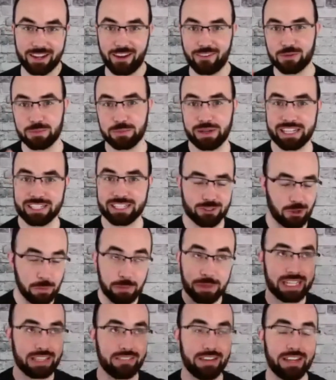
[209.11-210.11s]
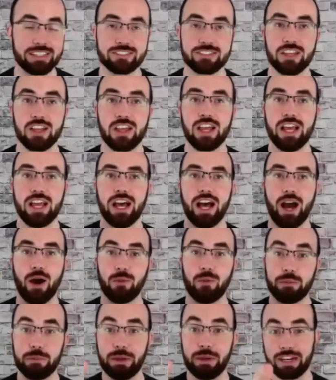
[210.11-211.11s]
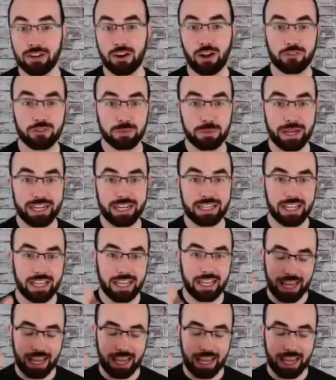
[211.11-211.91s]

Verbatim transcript: OfferMind. Too many events. Uh, we met at OfferMind.